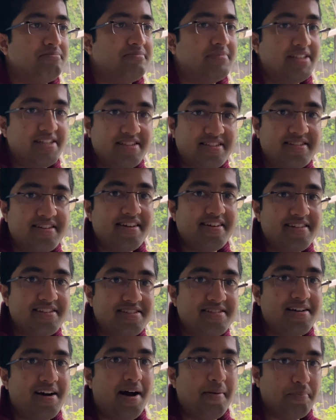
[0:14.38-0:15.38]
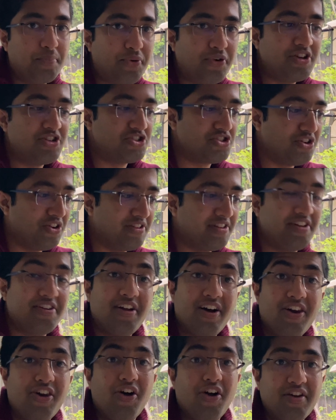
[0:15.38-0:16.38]
these days I'm pretty sure that
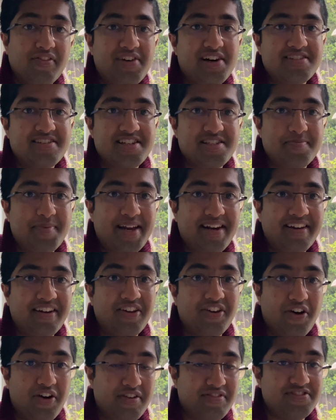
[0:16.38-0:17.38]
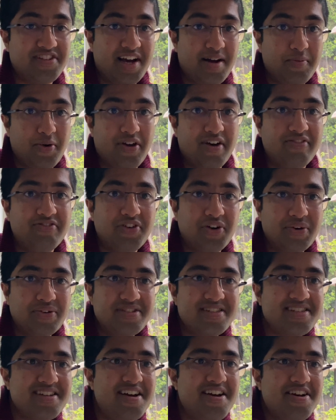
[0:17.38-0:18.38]
a lot of us are spending a lot of time on our
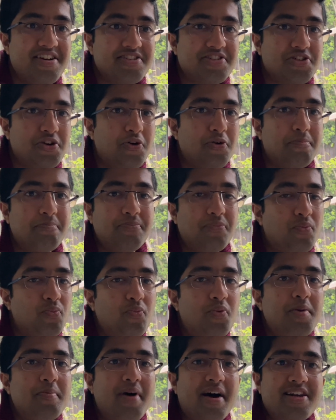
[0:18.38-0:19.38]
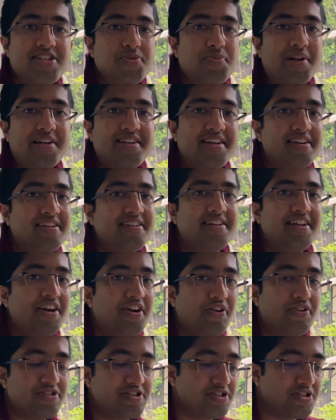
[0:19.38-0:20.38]
phones. So we might as well take a day
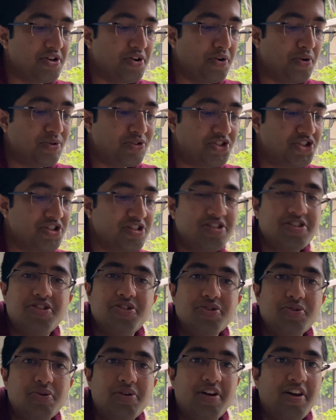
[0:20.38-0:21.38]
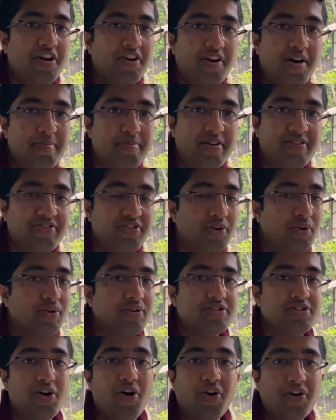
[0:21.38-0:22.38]
or so just to clear up our
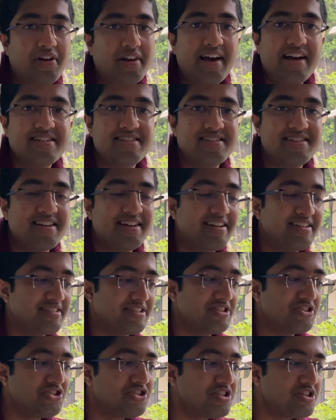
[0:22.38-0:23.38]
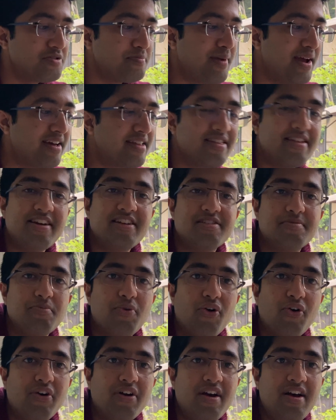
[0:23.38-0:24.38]
phones, organize things, and just to make things
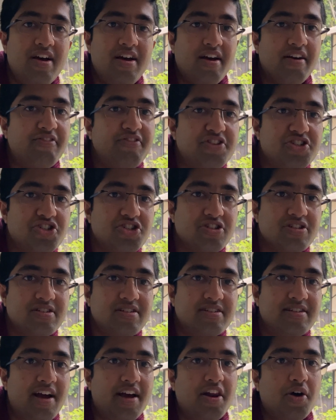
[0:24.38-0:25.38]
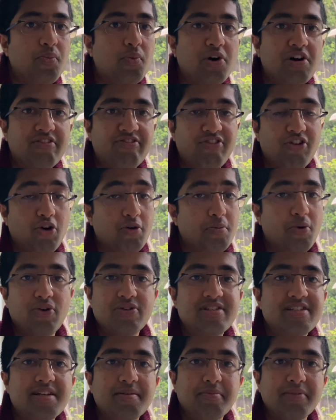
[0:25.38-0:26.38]
more efficient and our workflow more
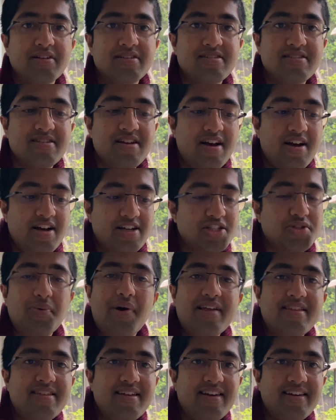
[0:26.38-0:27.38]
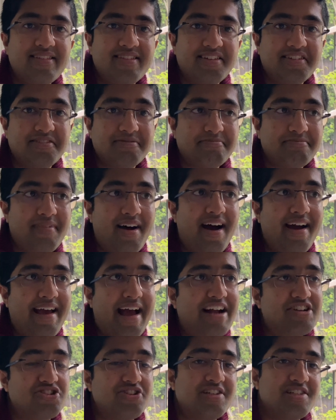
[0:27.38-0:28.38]
seamless. So I think that I
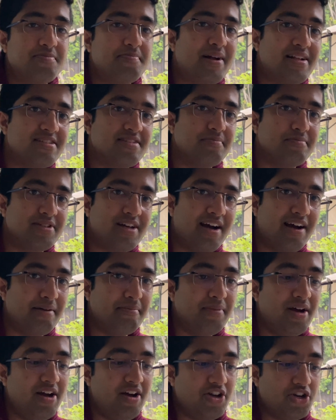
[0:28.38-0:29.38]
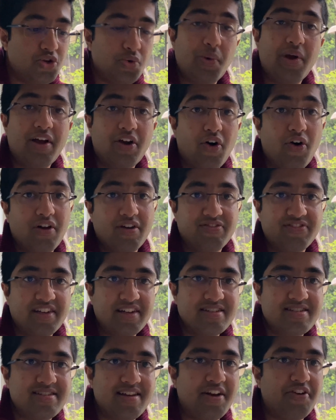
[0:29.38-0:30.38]
actually spent some time doing all of
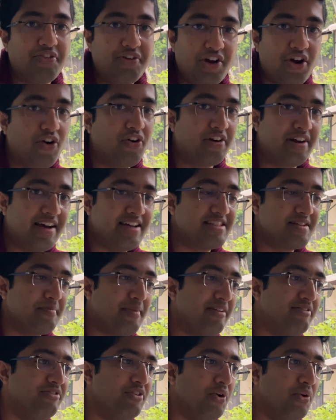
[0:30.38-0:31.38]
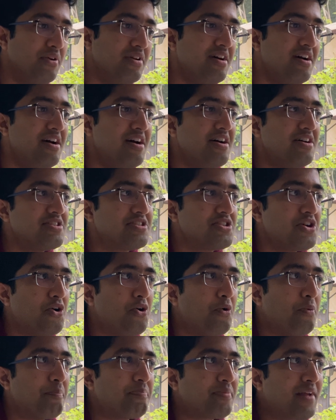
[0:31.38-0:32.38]
this and reorganizing my phone.
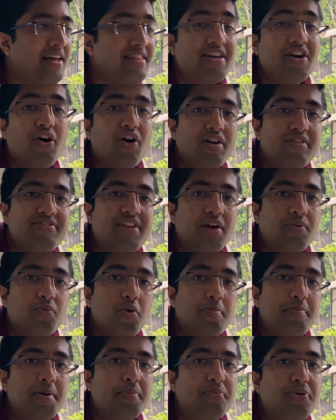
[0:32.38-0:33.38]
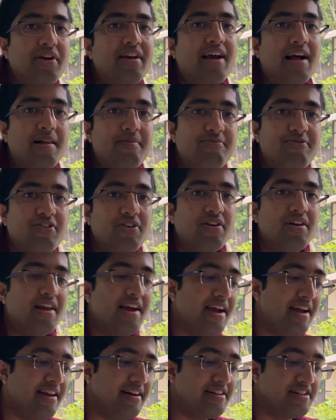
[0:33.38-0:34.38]
So I think all of that would be pretty helpful
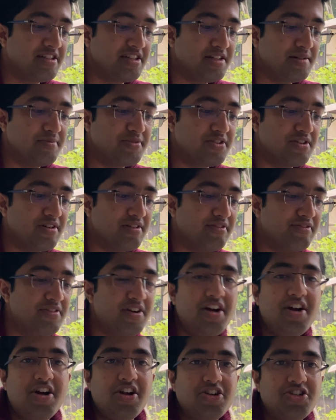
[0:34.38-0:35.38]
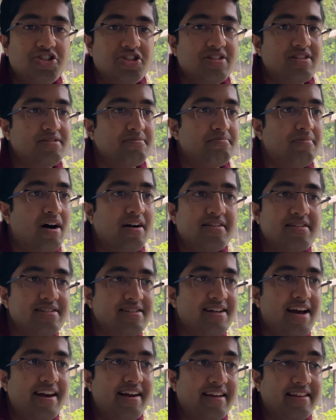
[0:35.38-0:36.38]
in terms of just
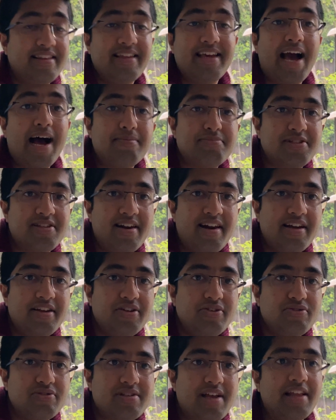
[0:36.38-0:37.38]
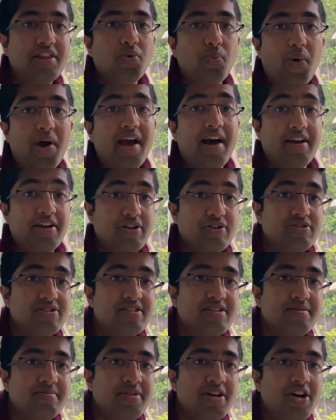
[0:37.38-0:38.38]
understanding the apps that I use and the way I use
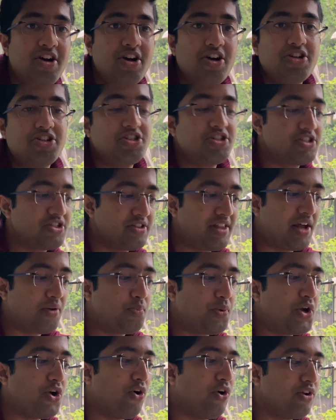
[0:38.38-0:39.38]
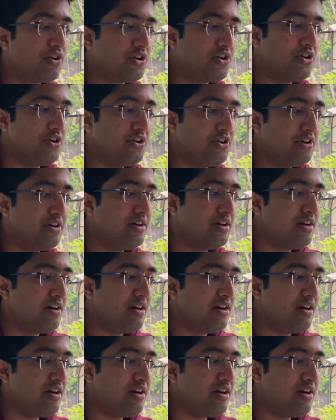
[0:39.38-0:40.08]
them, just so that we all could